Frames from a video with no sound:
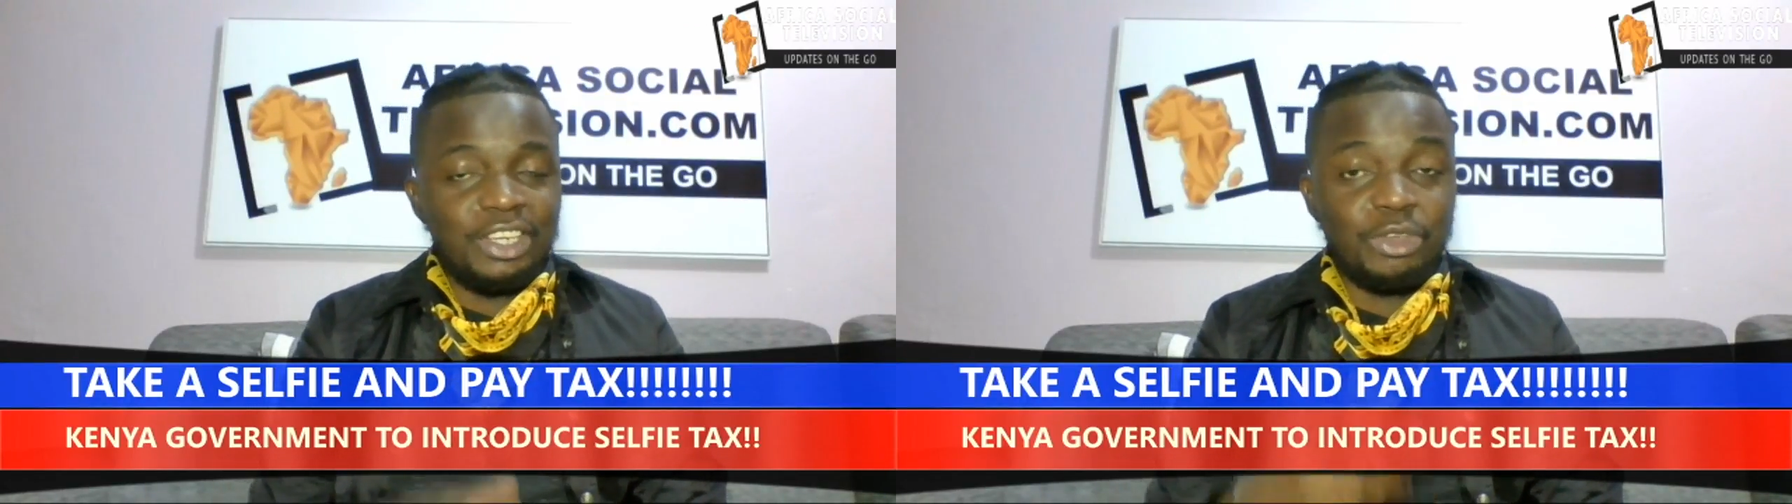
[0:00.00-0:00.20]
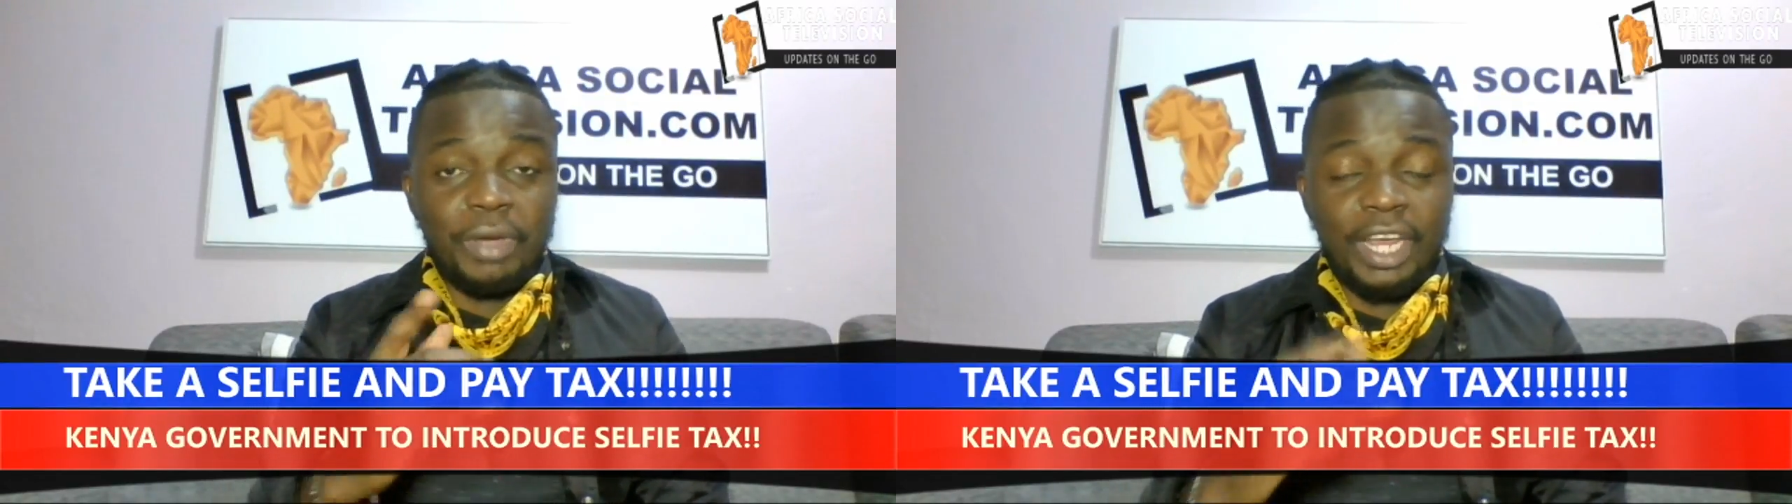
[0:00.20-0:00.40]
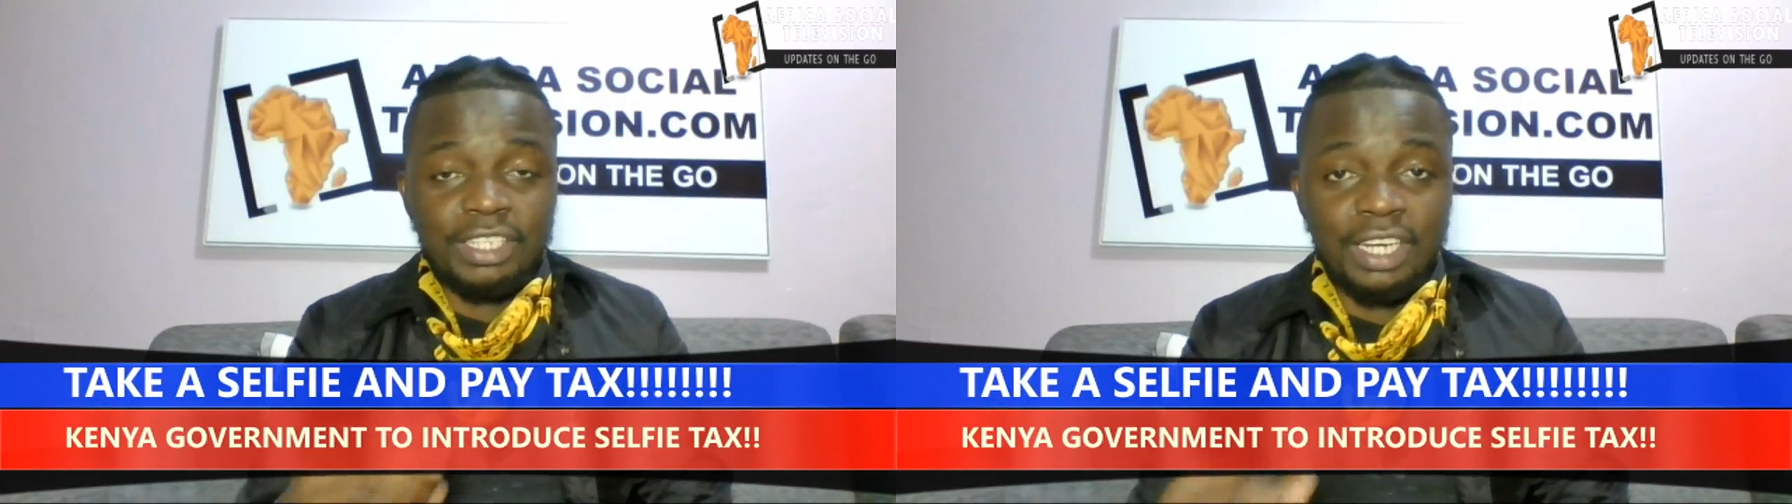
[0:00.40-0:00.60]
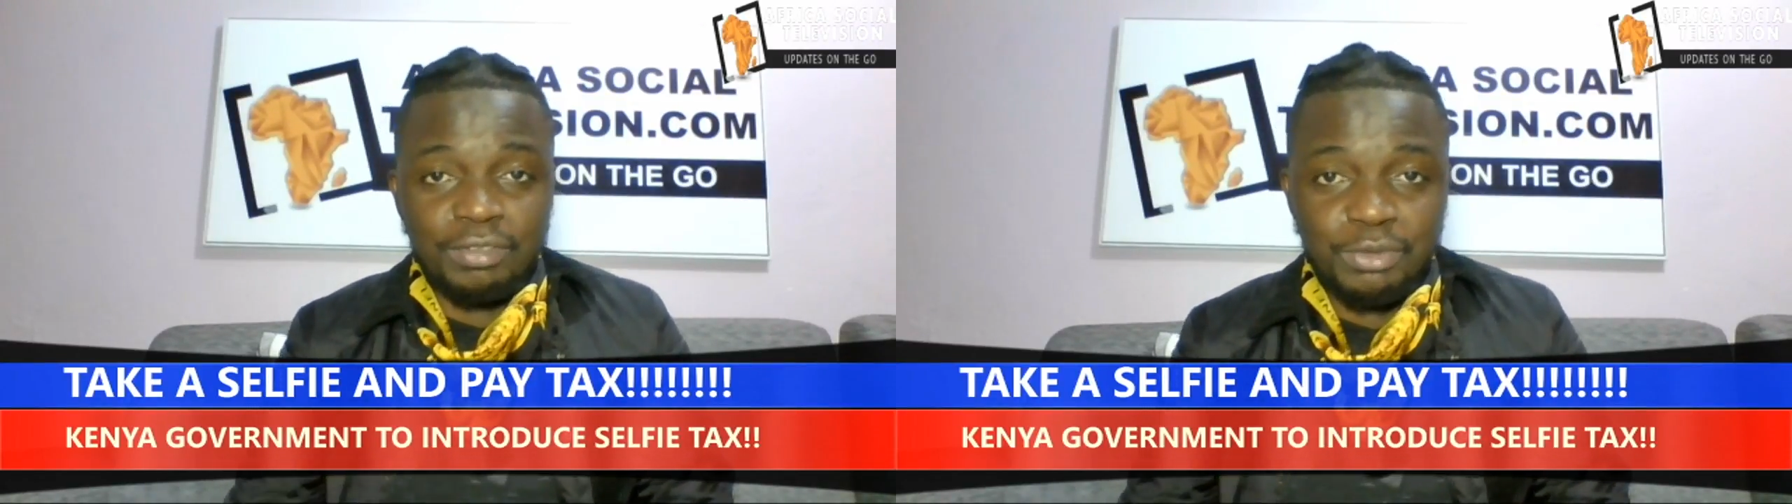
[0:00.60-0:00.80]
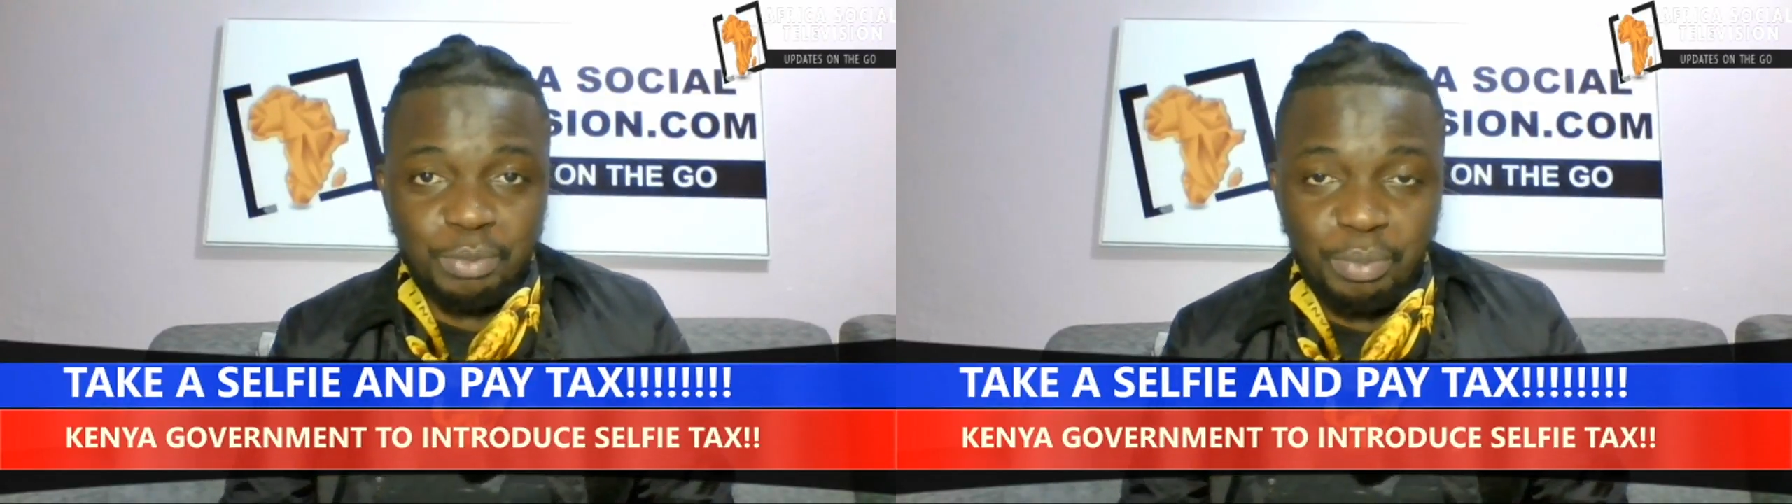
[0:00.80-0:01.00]
and you might
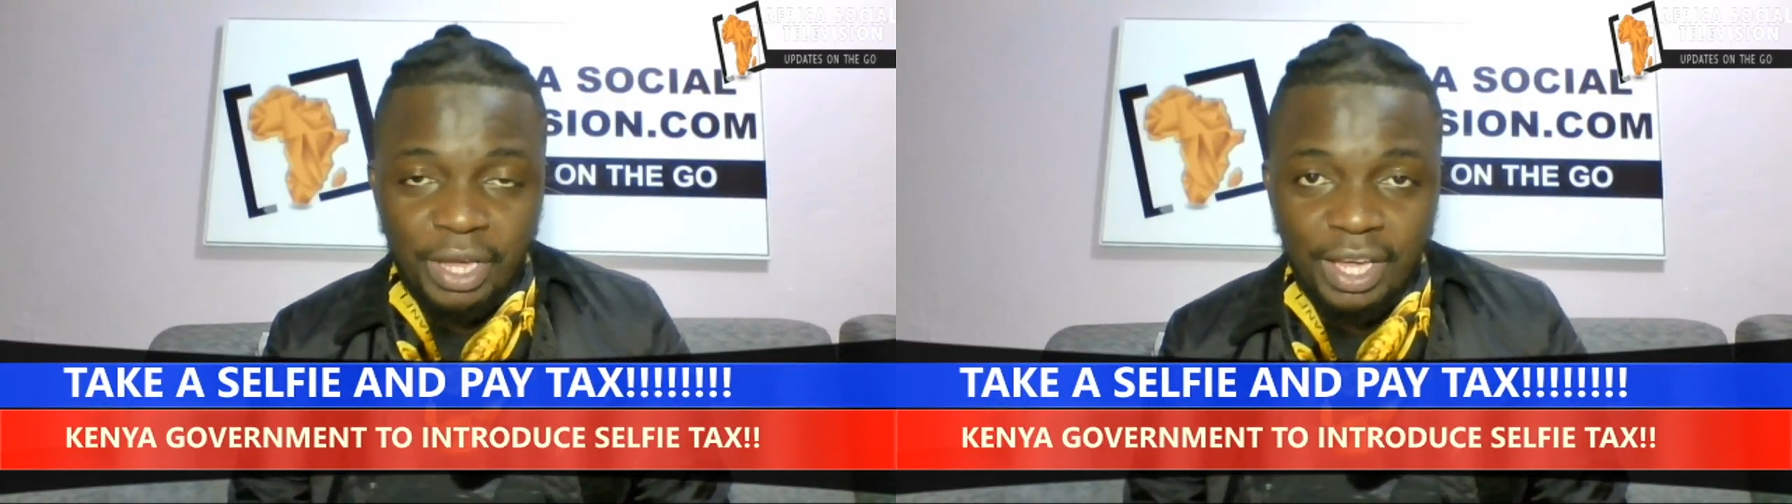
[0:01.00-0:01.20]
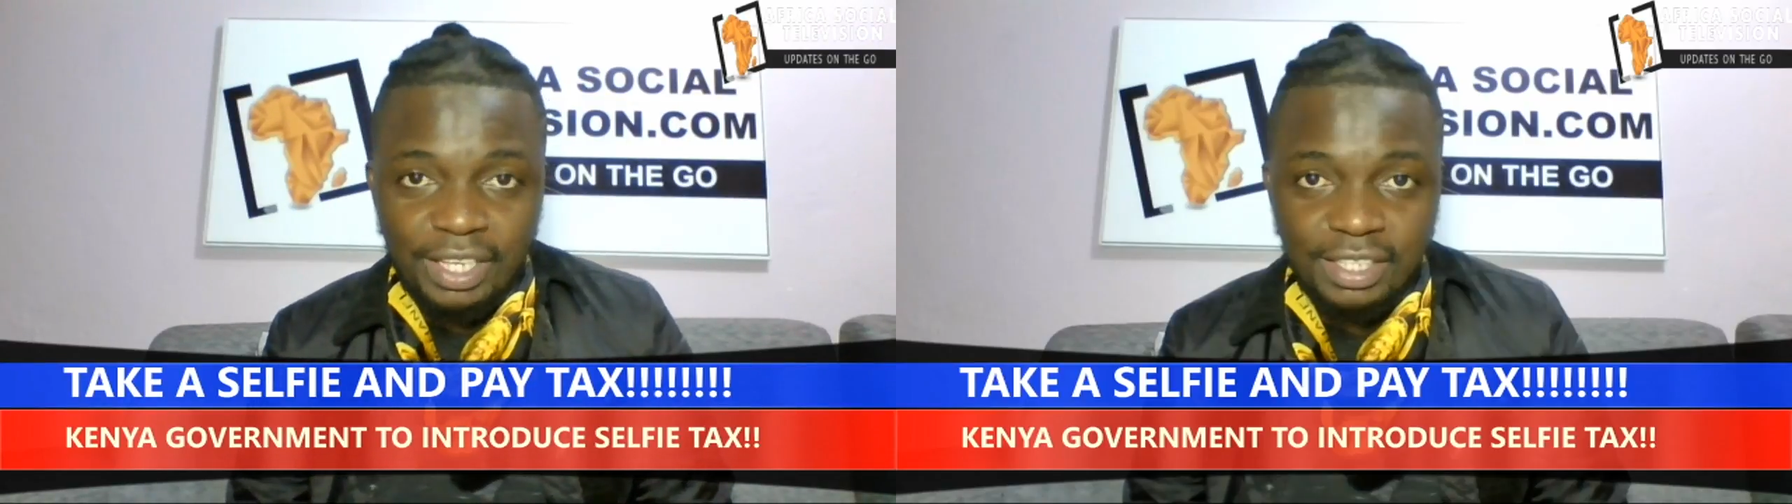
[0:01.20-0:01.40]
have to pay